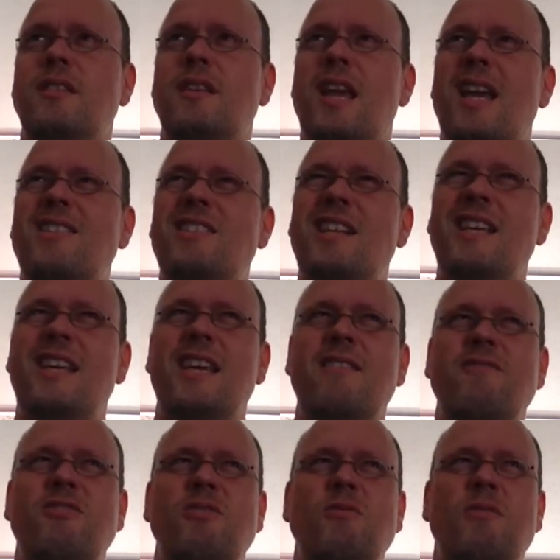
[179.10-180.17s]
actually
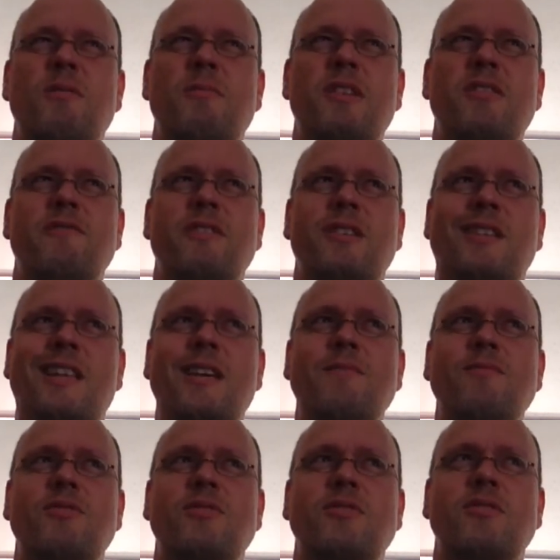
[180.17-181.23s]
gives you a bit of a
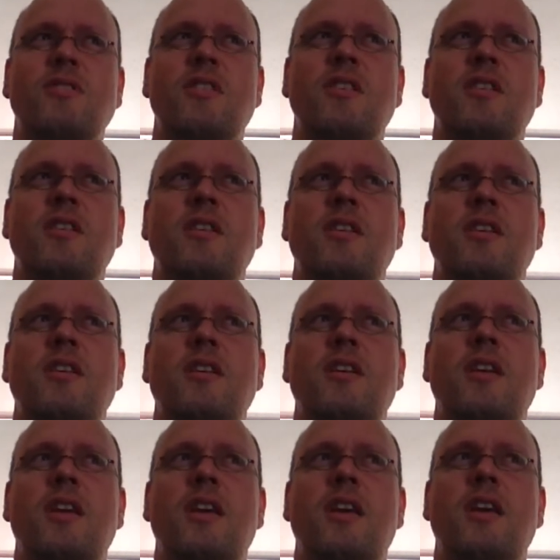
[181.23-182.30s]
glimpse
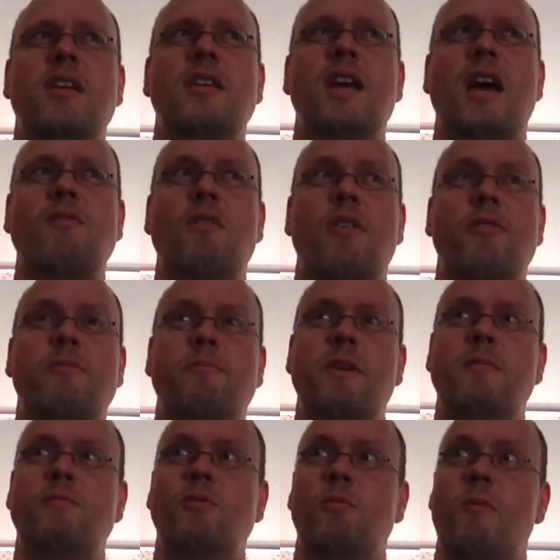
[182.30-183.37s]
in how other
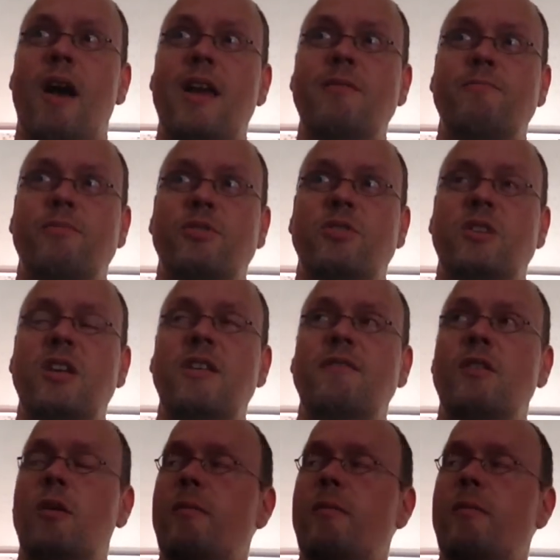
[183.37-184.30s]
people might perceive you. I